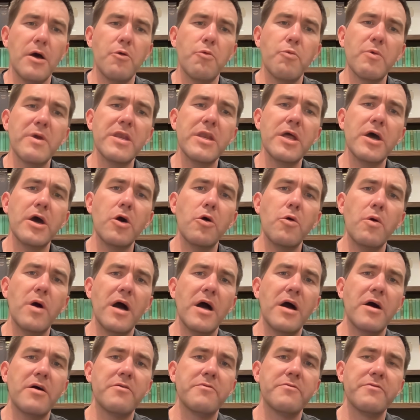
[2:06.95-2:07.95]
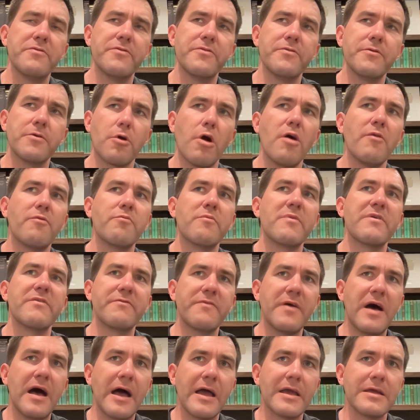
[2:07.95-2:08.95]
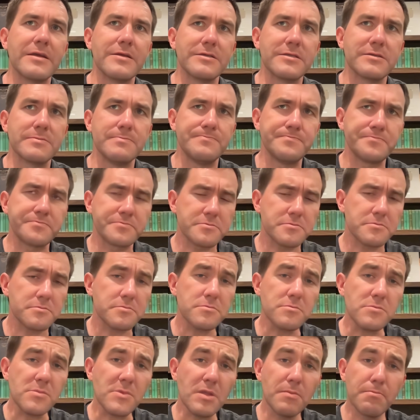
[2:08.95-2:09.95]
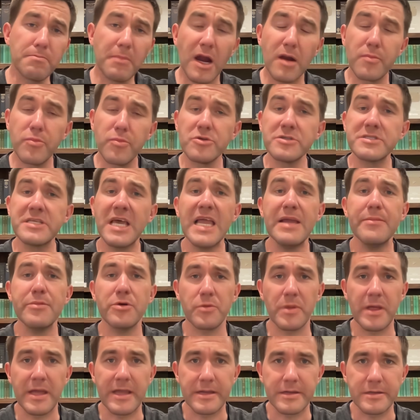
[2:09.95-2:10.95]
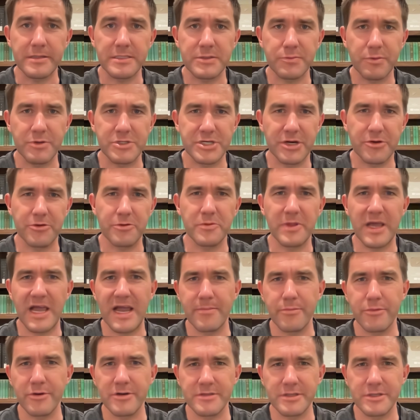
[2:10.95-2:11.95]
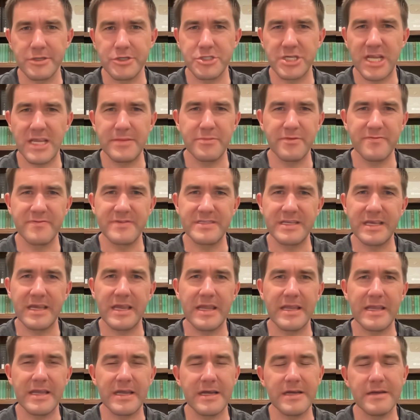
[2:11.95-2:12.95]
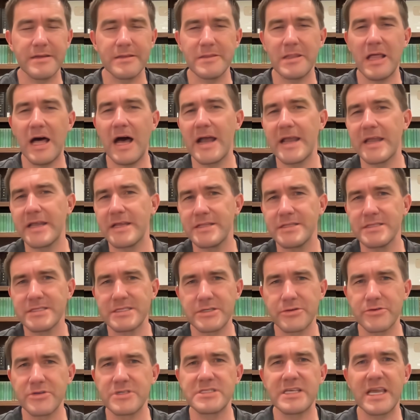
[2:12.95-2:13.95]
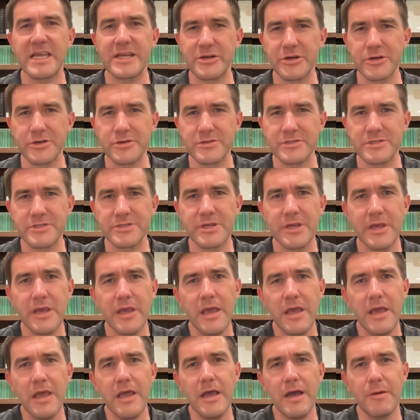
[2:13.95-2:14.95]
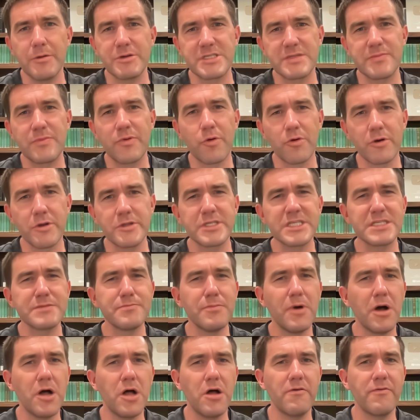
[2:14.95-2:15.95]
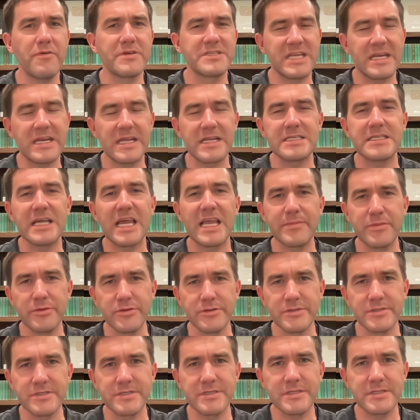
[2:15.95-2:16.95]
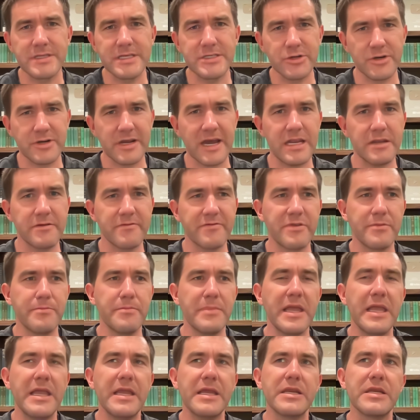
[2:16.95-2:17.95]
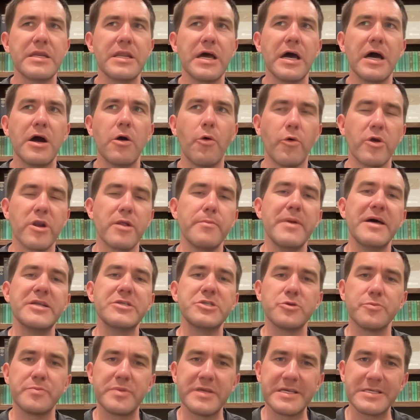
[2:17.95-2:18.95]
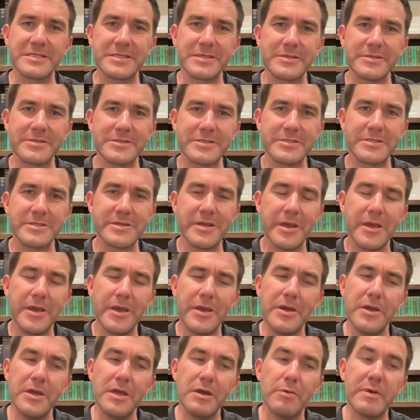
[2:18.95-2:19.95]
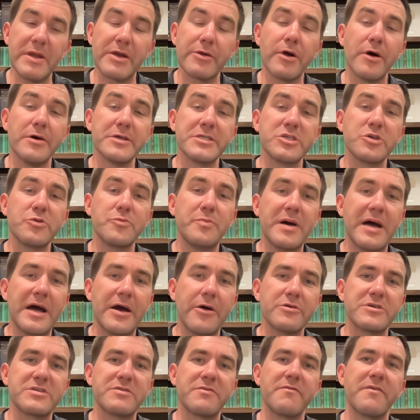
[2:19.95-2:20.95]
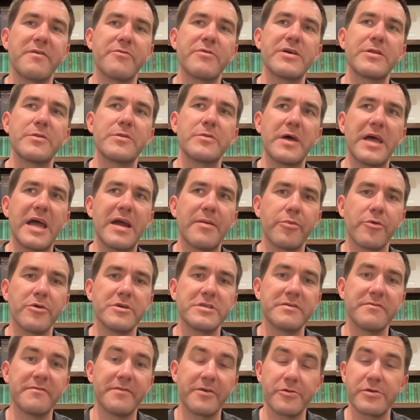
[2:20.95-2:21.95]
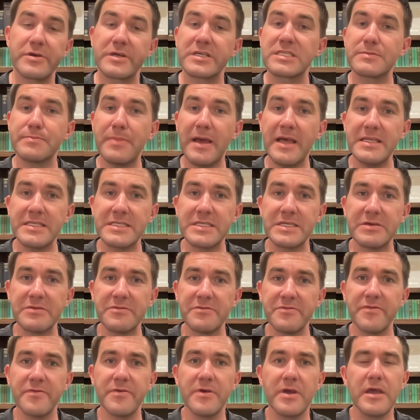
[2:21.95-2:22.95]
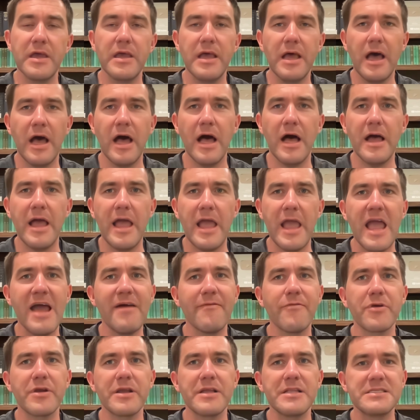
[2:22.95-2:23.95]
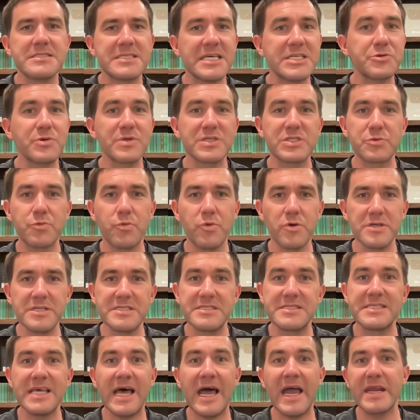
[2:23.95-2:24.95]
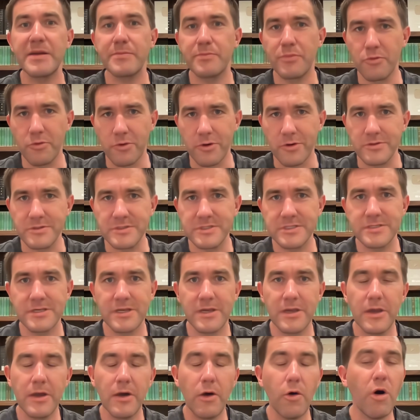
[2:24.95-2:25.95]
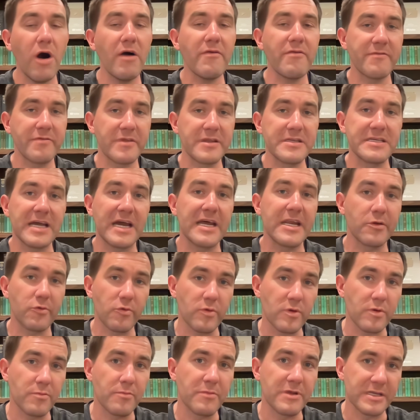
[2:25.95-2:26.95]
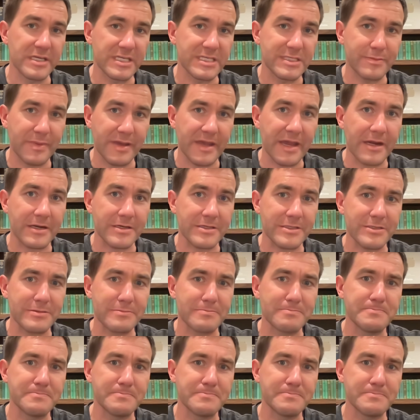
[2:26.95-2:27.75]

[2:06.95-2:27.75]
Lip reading: We know of, or often we find, marble table legs, which are elaborate in the shape of, say, lions or satyrs, which supported small freestanding tables. These are kind of the main ornamental pieces. We hear also about very elaborate and very expensive African citrus wood sideboards, often for the dining room we'd expect.